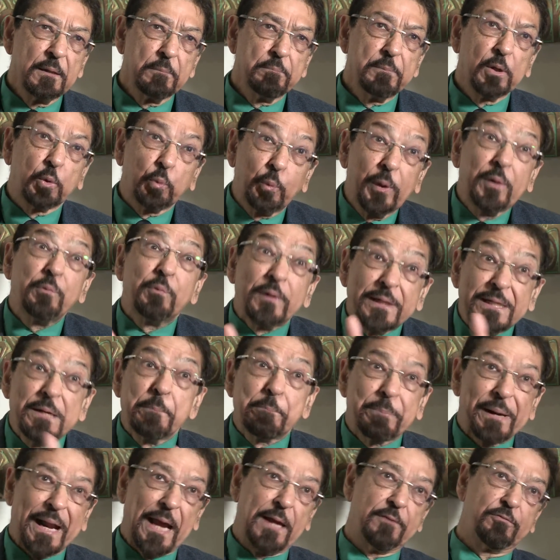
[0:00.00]
But we were
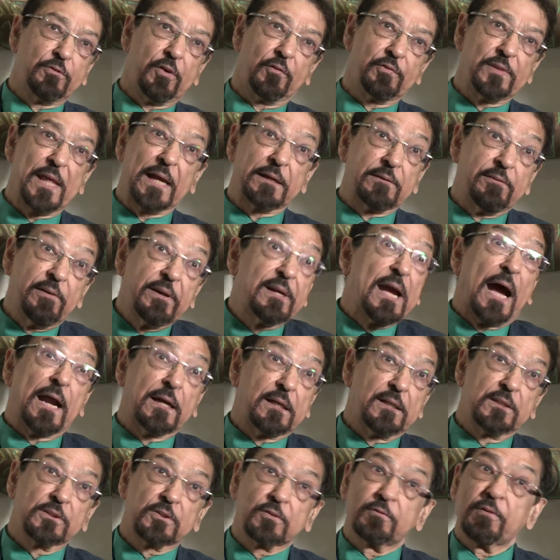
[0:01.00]
deprived of that,
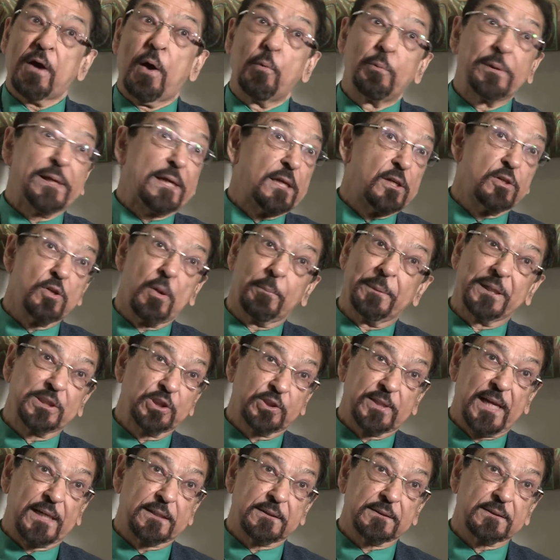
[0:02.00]
regardless of our economic
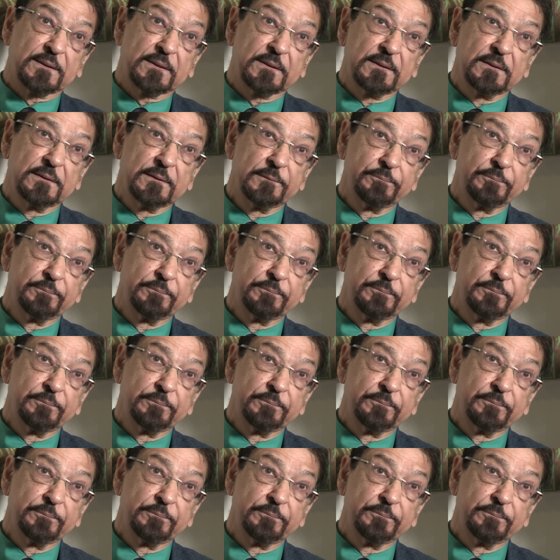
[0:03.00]
status.